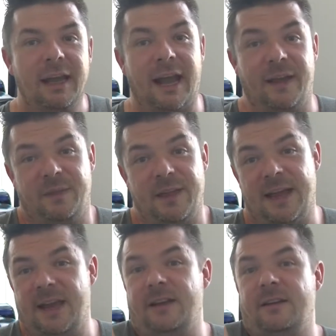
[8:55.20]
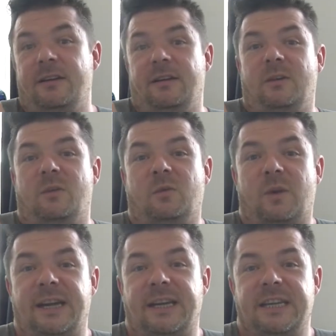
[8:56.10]
And then
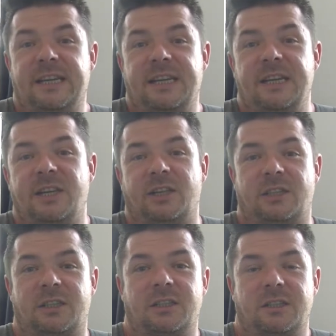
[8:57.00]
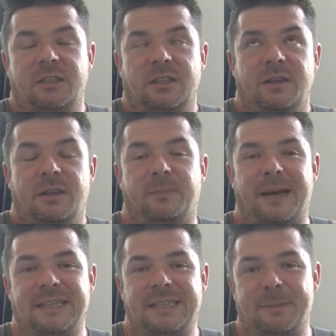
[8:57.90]
right in here, the
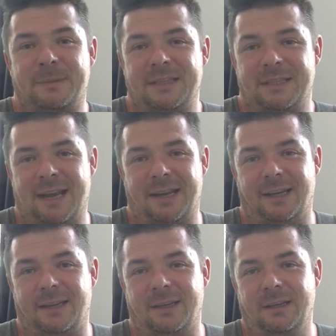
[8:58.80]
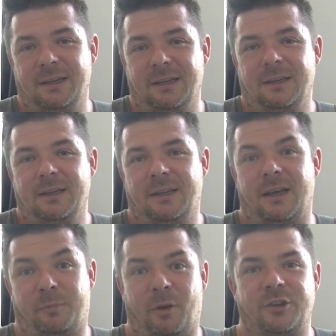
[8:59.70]
biceps tendon got
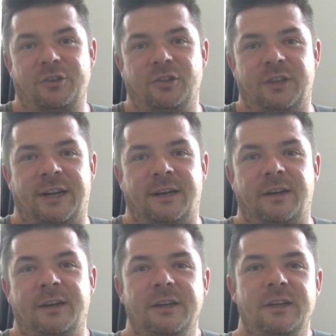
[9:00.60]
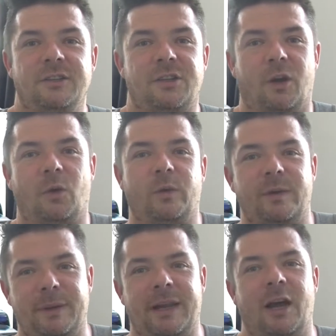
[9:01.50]
a partial tear. So we've been